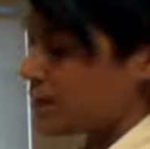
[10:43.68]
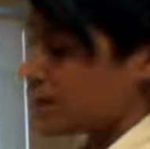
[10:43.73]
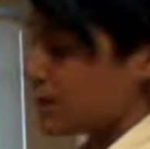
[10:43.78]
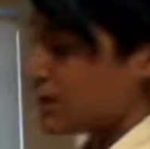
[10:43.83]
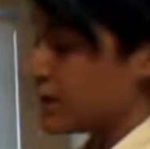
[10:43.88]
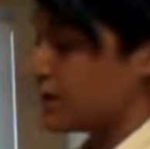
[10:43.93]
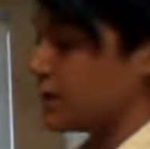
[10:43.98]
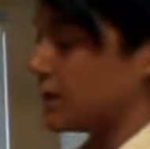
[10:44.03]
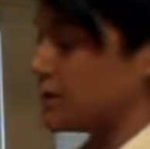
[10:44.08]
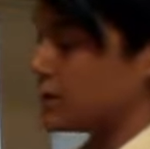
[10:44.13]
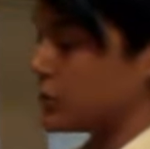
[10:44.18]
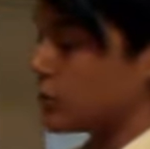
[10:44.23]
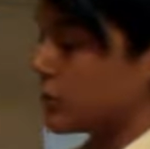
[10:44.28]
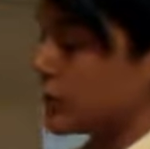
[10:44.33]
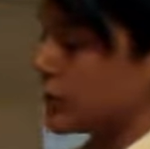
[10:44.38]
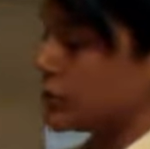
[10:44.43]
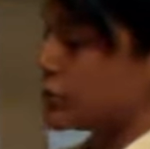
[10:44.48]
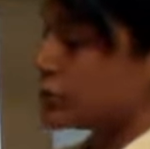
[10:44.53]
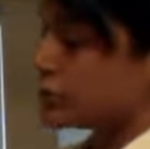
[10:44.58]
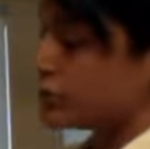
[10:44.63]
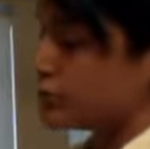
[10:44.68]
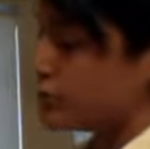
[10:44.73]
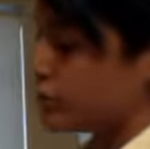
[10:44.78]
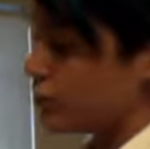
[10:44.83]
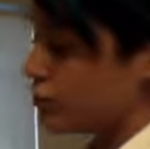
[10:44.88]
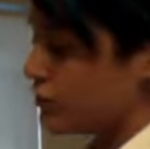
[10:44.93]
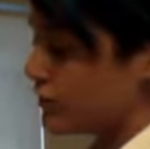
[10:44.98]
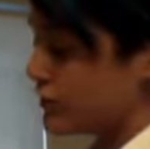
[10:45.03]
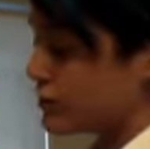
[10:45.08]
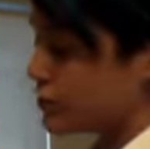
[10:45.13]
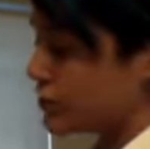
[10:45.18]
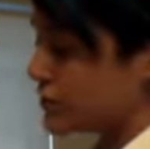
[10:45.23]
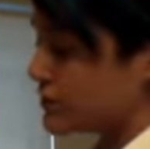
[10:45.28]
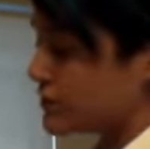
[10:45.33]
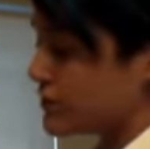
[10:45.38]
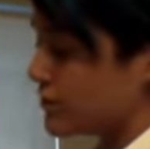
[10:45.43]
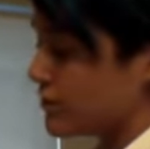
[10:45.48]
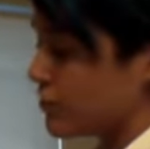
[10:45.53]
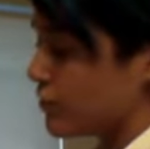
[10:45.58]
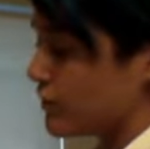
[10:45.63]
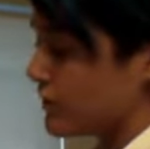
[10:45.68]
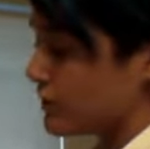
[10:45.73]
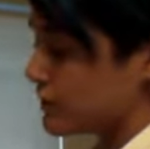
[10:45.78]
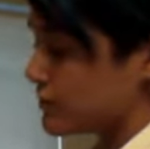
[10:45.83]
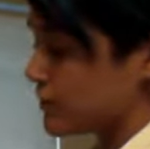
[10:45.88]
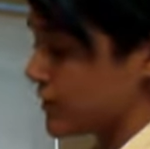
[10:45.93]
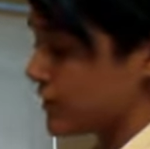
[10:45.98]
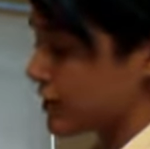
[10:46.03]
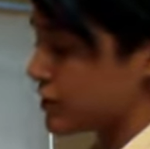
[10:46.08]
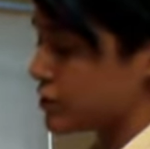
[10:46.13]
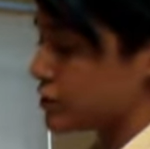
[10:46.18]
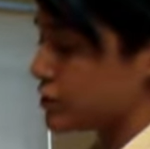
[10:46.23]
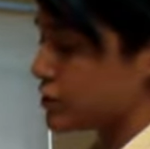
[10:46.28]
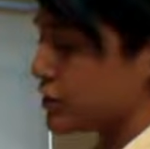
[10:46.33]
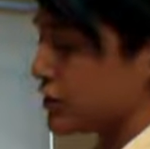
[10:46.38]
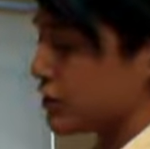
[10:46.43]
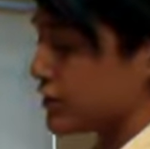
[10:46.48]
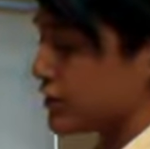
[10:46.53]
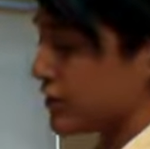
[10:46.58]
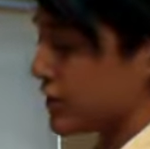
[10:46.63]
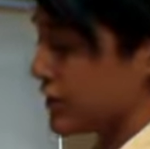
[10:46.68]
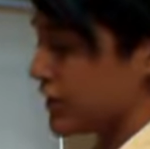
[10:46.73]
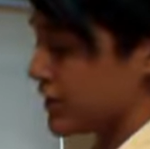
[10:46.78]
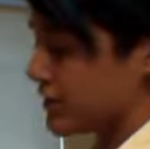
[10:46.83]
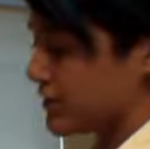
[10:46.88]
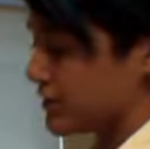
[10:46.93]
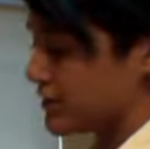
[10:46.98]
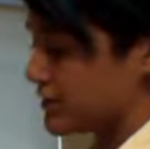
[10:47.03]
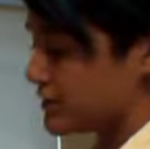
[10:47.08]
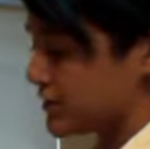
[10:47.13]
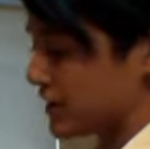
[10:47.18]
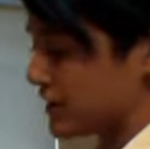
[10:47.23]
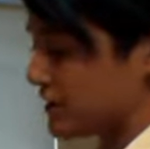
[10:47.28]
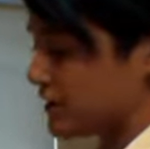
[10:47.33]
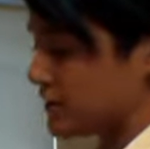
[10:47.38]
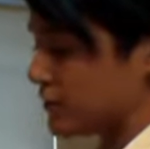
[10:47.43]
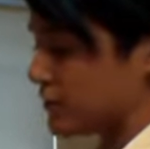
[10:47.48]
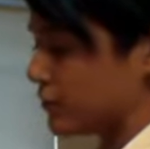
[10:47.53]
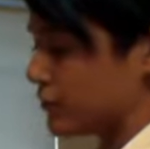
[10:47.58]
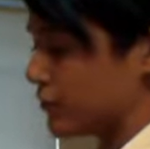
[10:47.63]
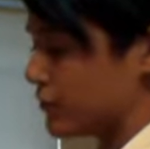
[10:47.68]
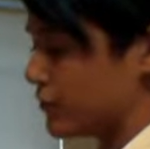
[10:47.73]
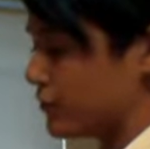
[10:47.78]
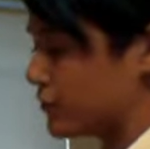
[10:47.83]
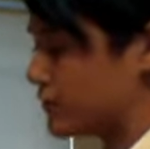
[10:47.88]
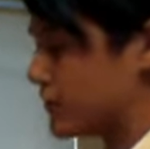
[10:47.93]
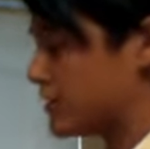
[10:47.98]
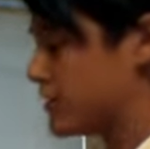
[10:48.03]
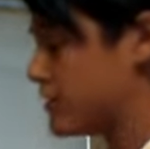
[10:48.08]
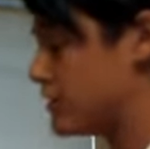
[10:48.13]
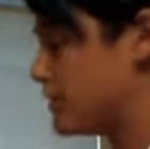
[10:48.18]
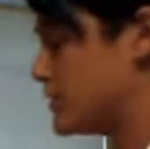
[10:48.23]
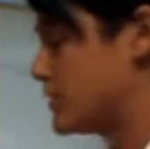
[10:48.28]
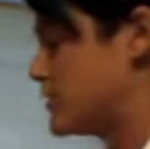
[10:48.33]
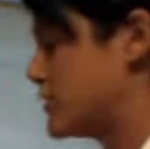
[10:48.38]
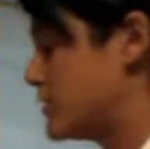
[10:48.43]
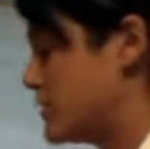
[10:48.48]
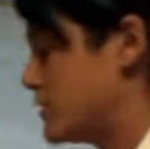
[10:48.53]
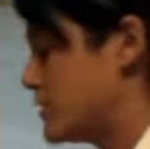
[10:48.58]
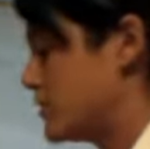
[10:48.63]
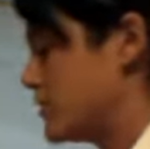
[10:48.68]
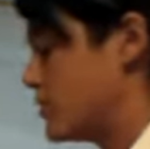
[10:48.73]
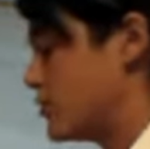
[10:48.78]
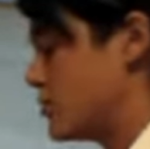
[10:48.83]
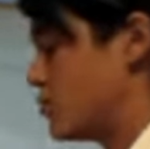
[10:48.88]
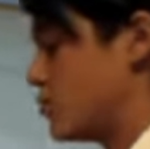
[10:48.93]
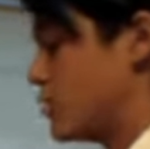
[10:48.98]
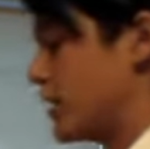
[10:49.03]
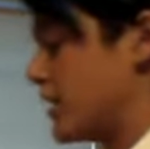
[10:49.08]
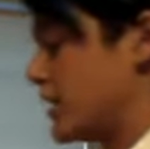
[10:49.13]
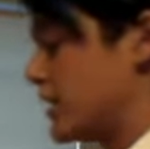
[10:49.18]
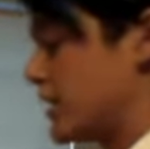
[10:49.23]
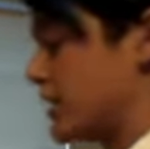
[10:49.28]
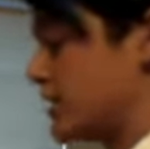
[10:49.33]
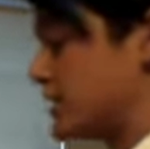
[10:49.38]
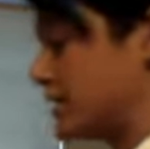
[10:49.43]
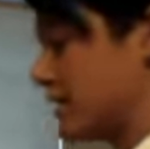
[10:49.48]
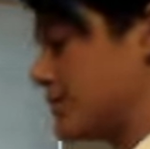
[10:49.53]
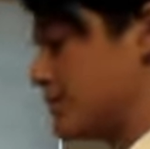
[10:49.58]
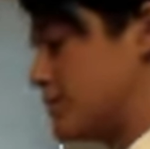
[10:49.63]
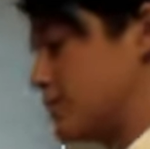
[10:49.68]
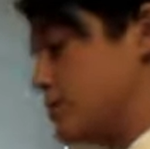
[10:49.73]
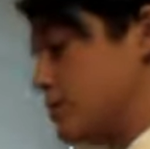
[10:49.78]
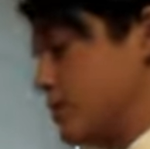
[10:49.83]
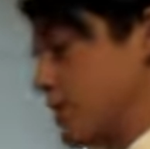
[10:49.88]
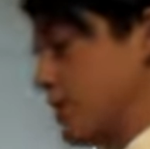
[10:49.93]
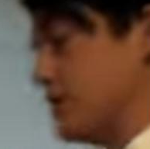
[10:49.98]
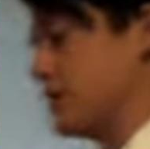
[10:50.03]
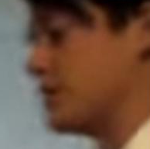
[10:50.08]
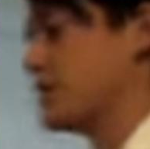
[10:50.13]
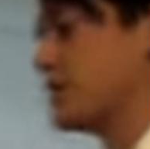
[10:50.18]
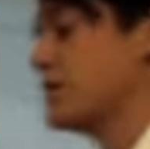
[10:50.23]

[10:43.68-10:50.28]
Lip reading: And I'm going to move in just a moment so I can show the other side of the room what it is I'm doing.